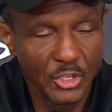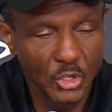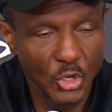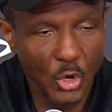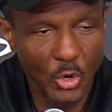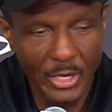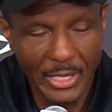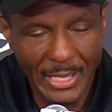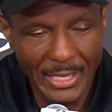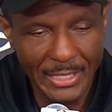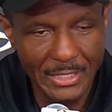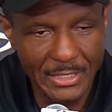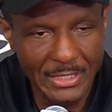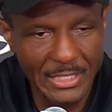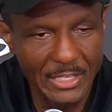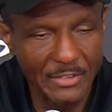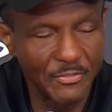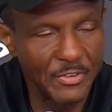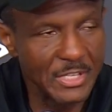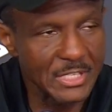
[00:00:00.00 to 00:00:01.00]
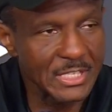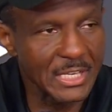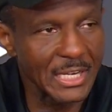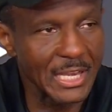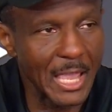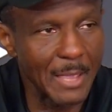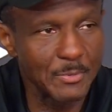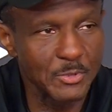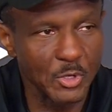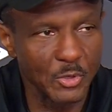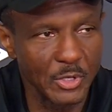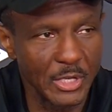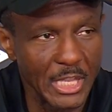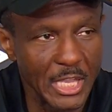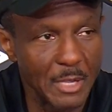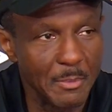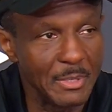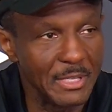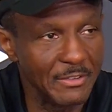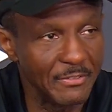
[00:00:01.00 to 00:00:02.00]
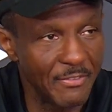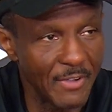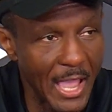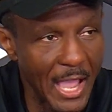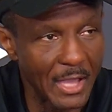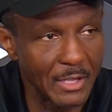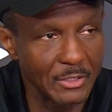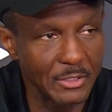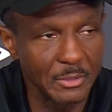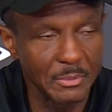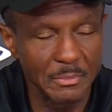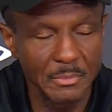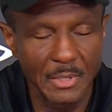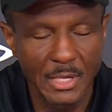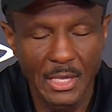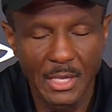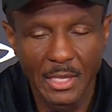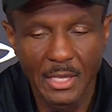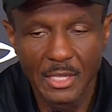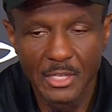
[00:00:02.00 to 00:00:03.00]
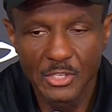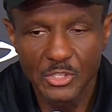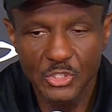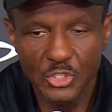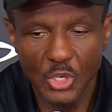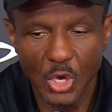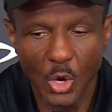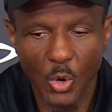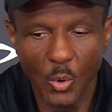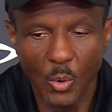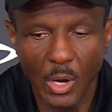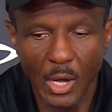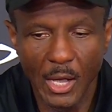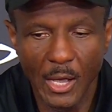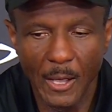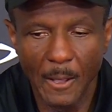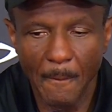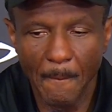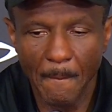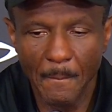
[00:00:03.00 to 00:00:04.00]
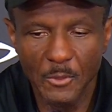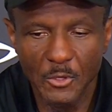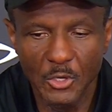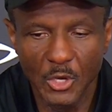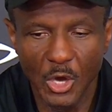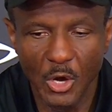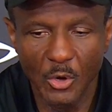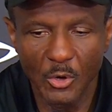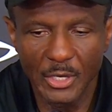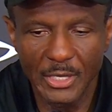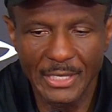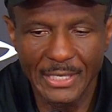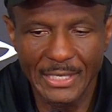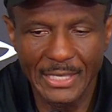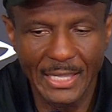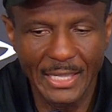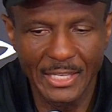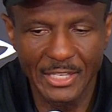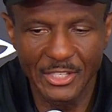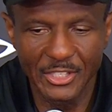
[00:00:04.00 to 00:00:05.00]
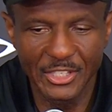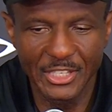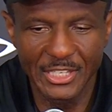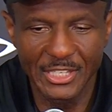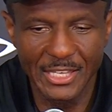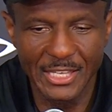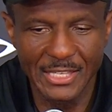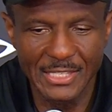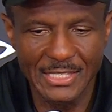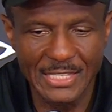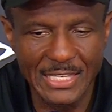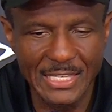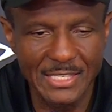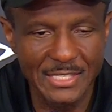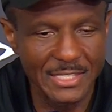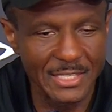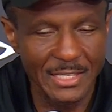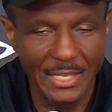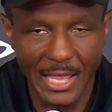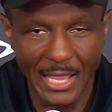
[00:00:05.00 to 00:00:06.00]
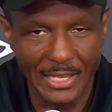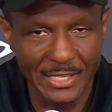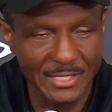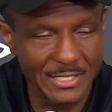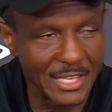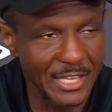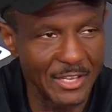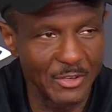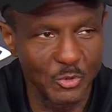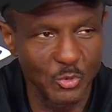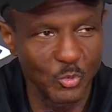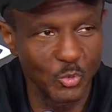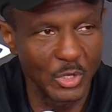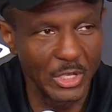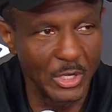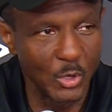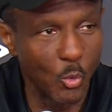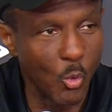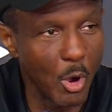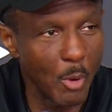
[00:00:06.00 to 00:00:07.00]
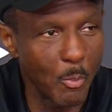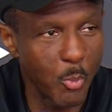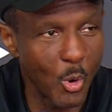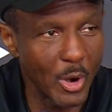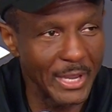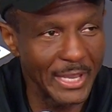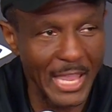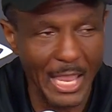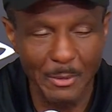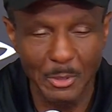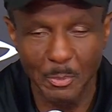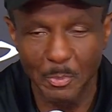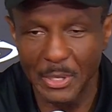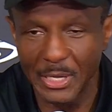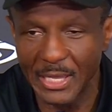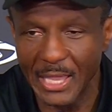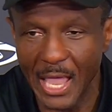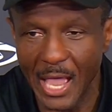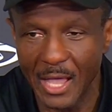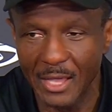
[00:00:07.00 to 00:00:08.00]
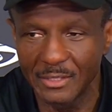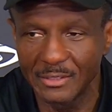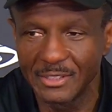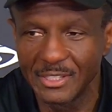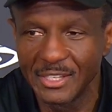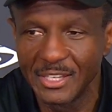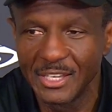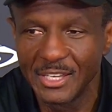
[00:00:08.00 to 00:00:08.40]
You know, he had the defense collapse on him. He found him. So, you know, again, it's easy, like I said, in a one-point game to pick out